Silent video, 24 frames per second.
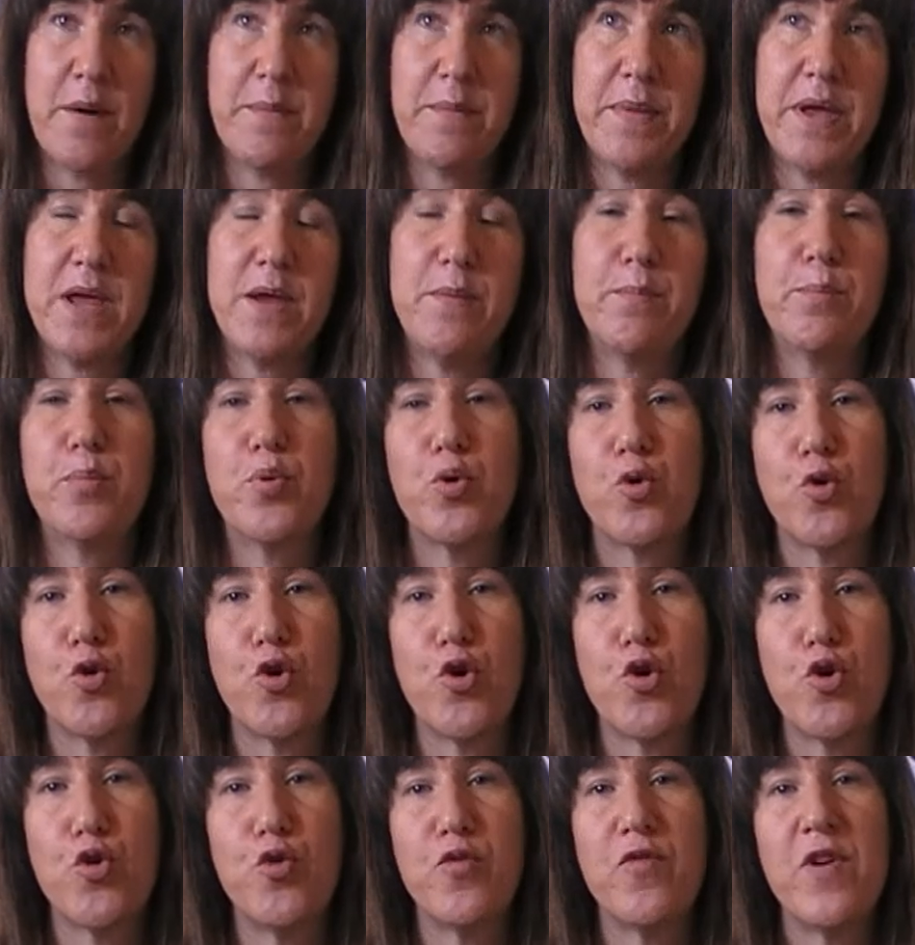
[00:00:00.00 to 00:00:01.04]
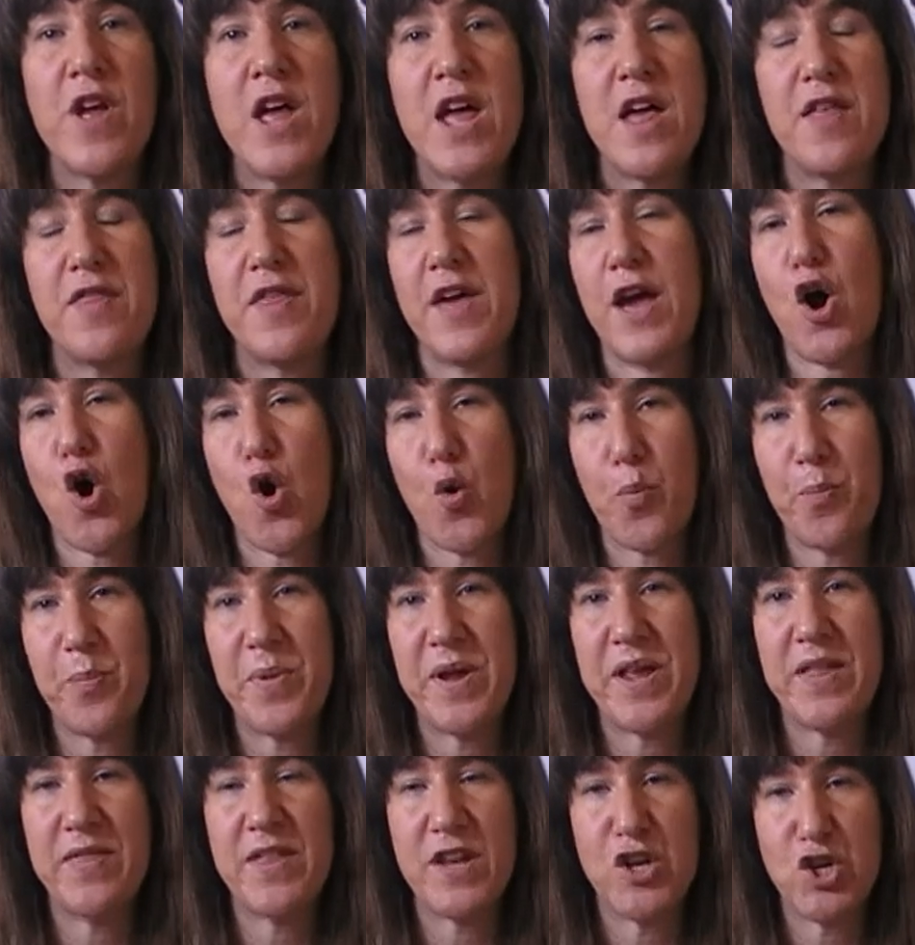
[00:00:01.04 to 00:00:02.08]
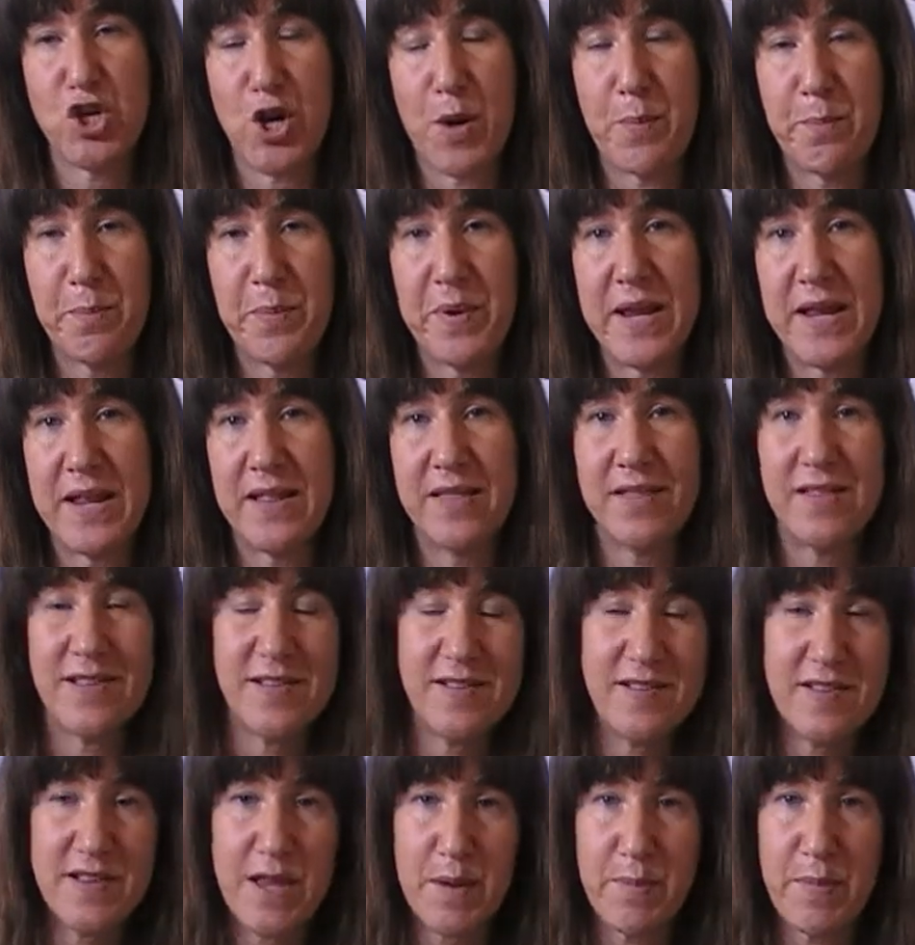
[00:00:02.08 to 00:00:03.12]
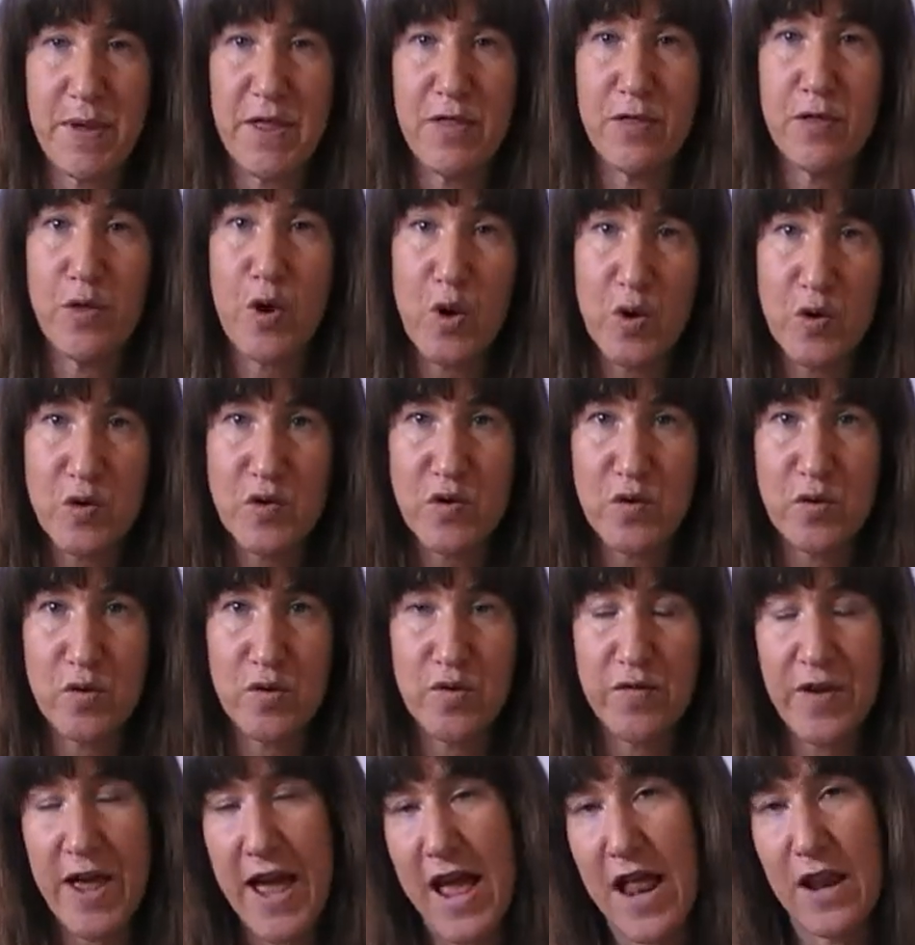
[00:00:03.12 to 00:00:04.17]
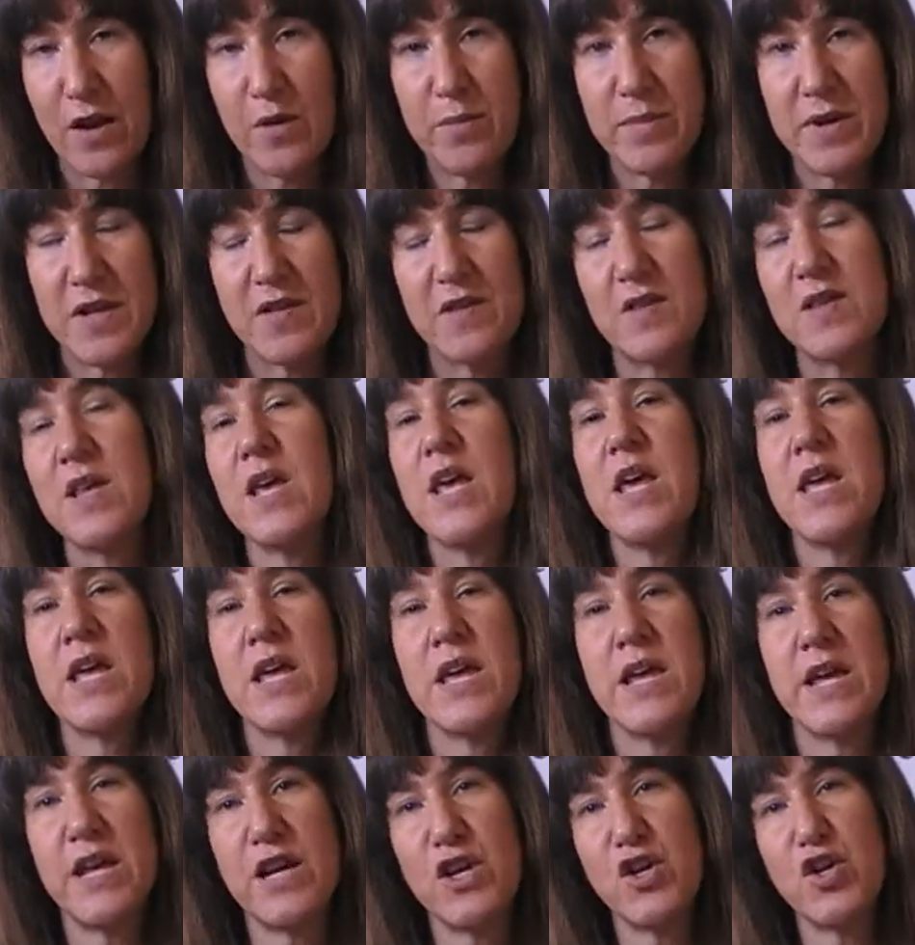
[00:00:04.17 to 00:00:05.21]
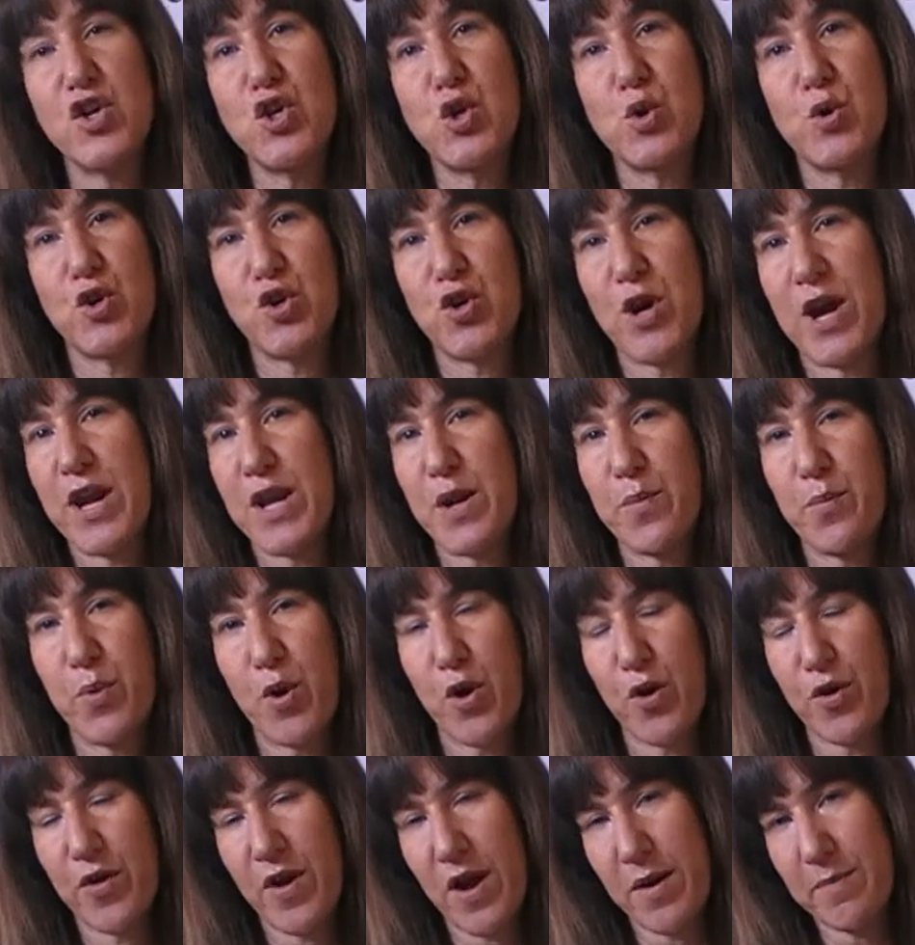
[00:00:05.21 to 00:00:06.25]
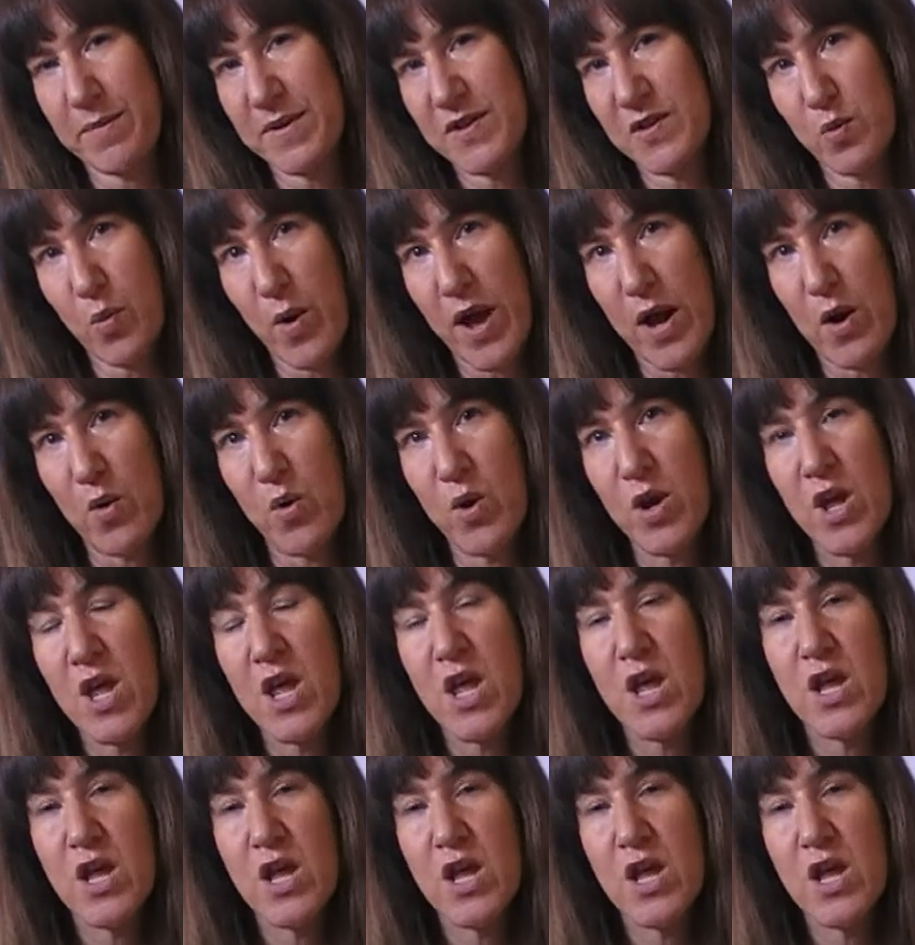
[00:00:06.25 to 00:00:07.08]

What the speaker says: improve their hopping, the jumping, the skipping, those sort of elements into a training program as well.